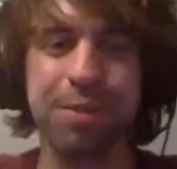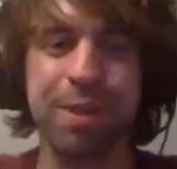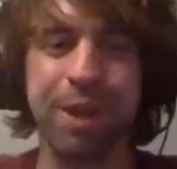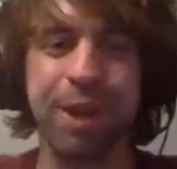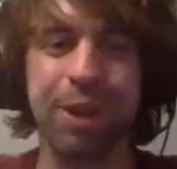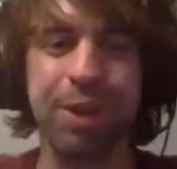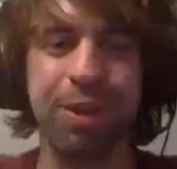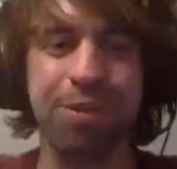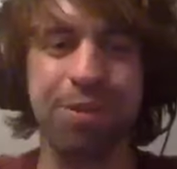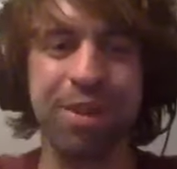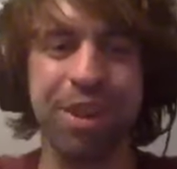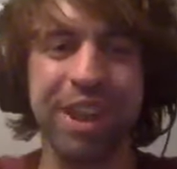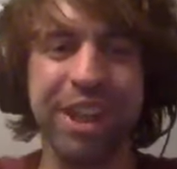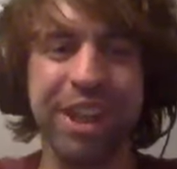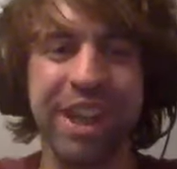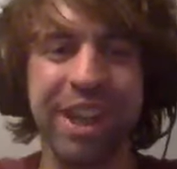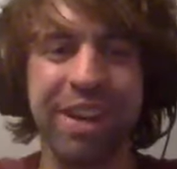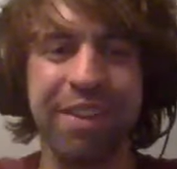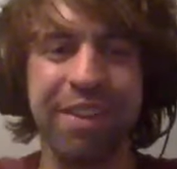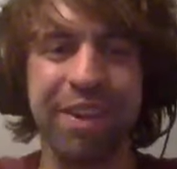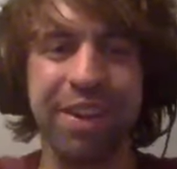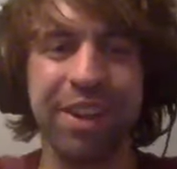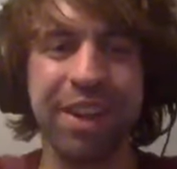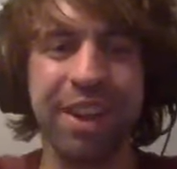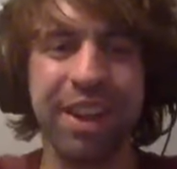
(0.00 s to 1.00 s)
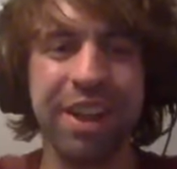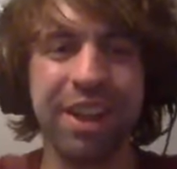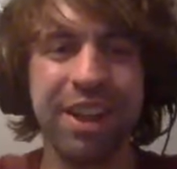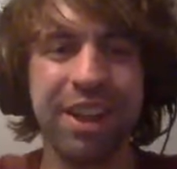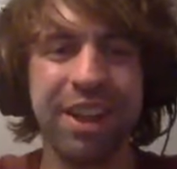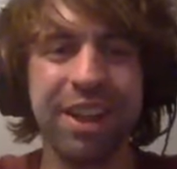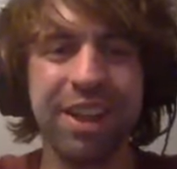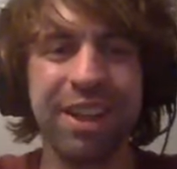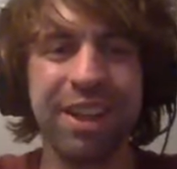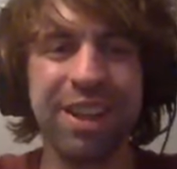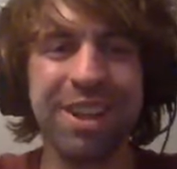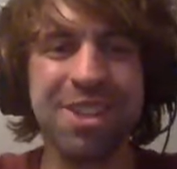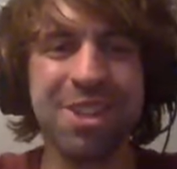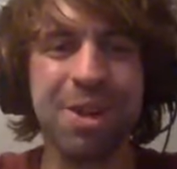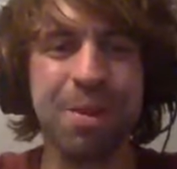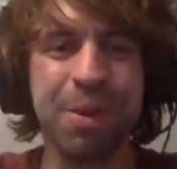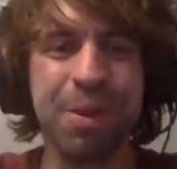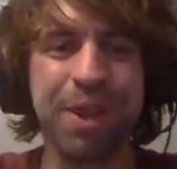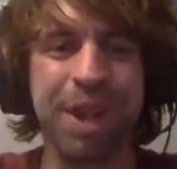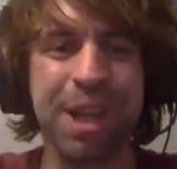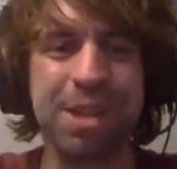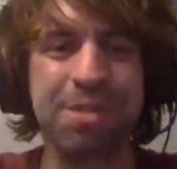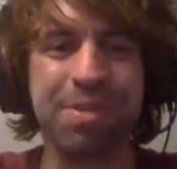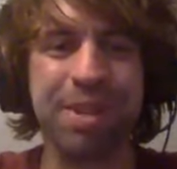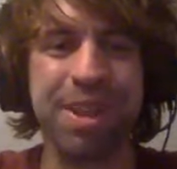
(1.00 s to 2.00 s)
been lovely hearing so
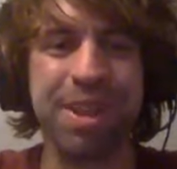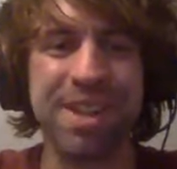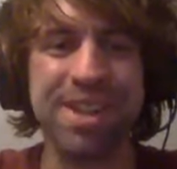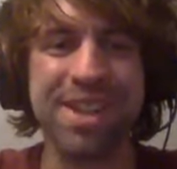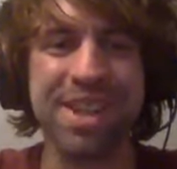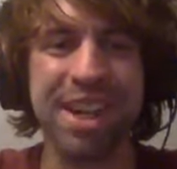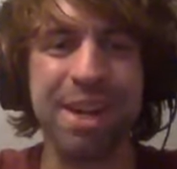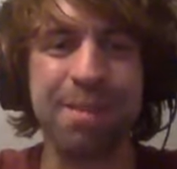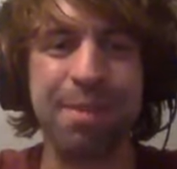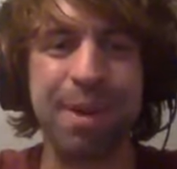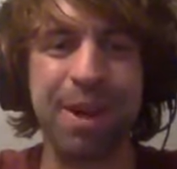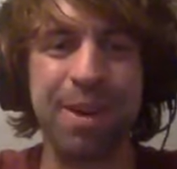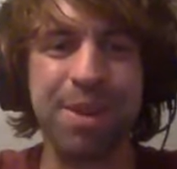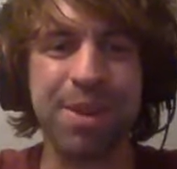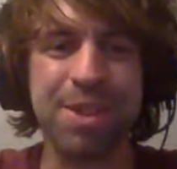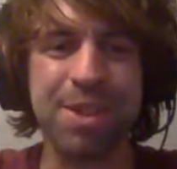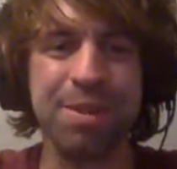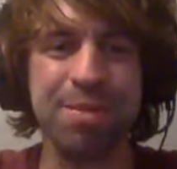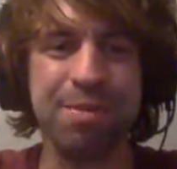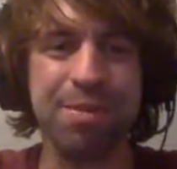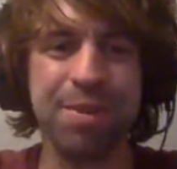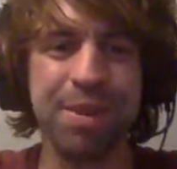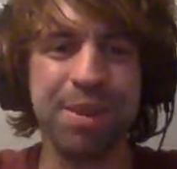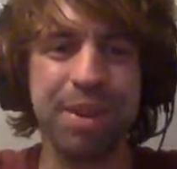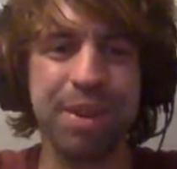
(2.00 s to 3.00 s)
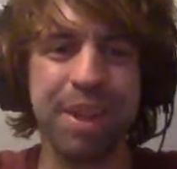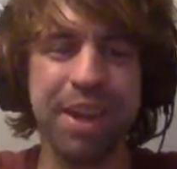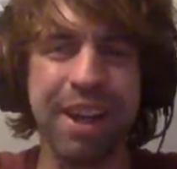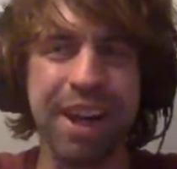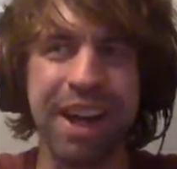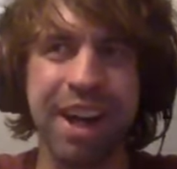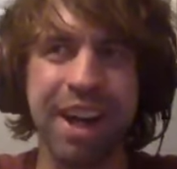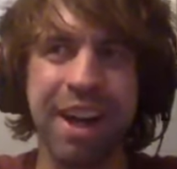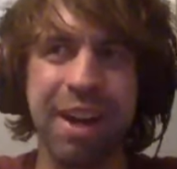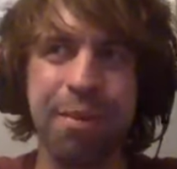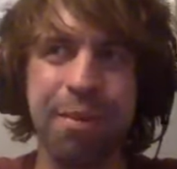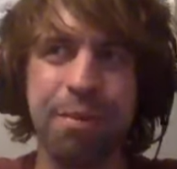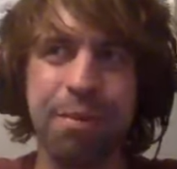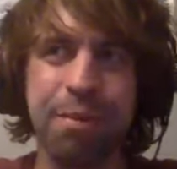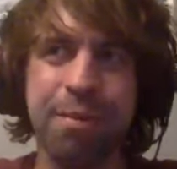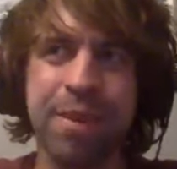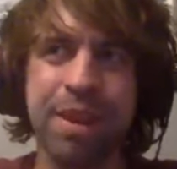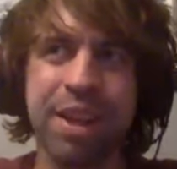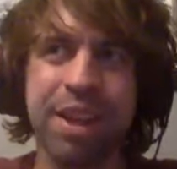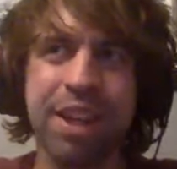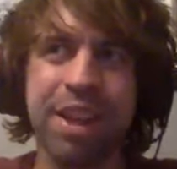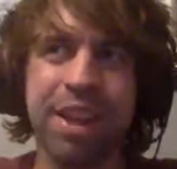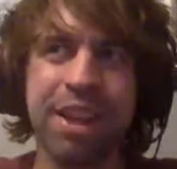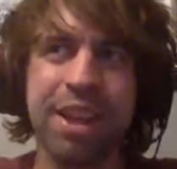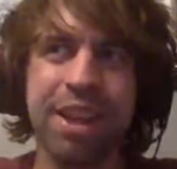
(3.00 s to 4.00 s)
many nice things said about him.
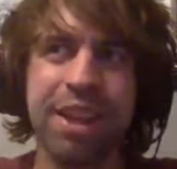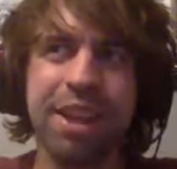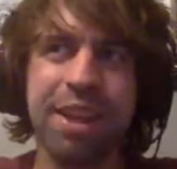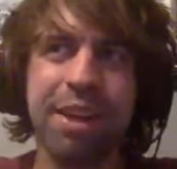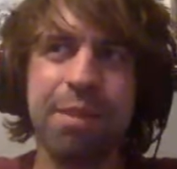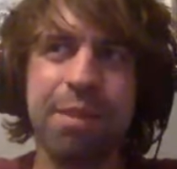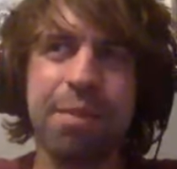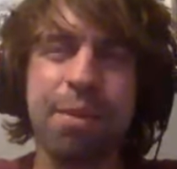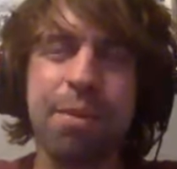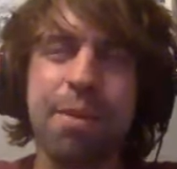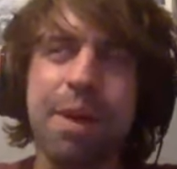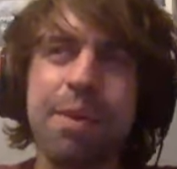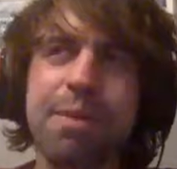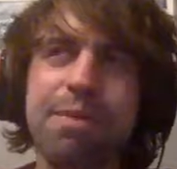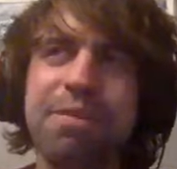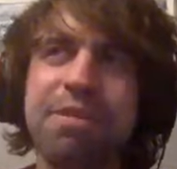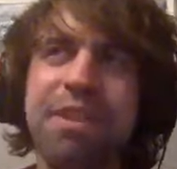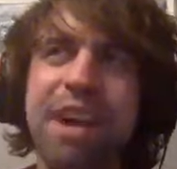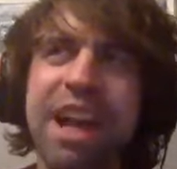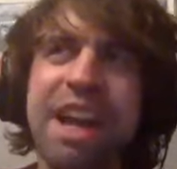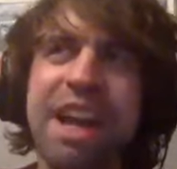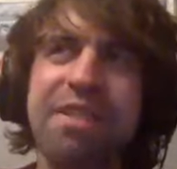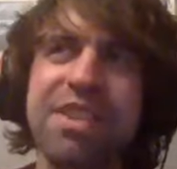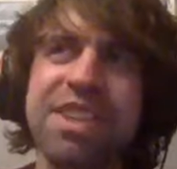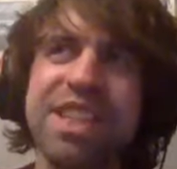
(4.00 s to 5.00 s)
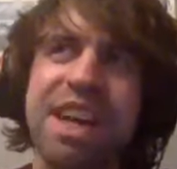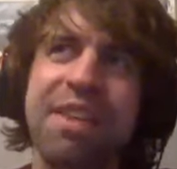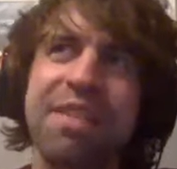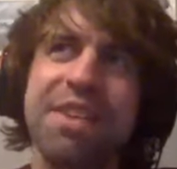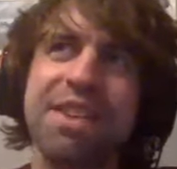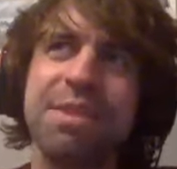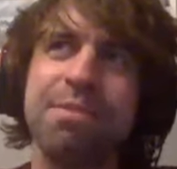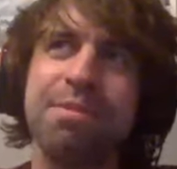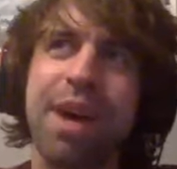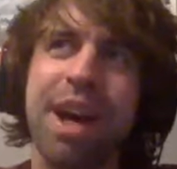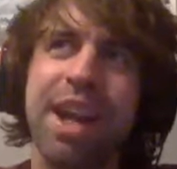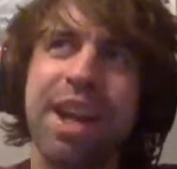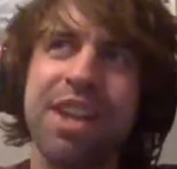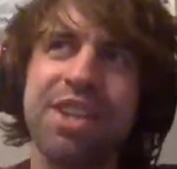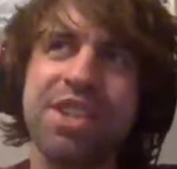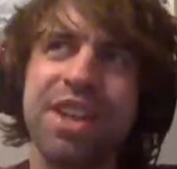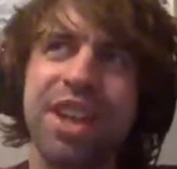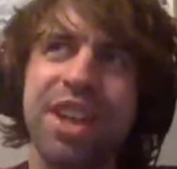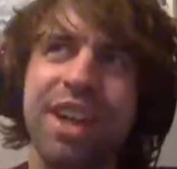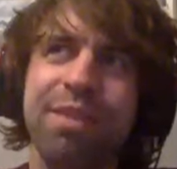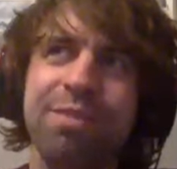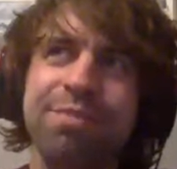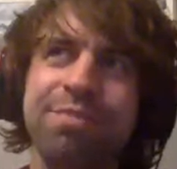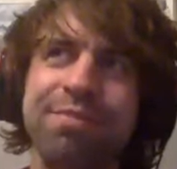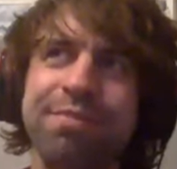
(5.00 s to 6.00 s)
My favourite Everton
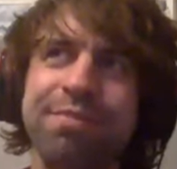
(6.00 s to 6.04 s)
manager,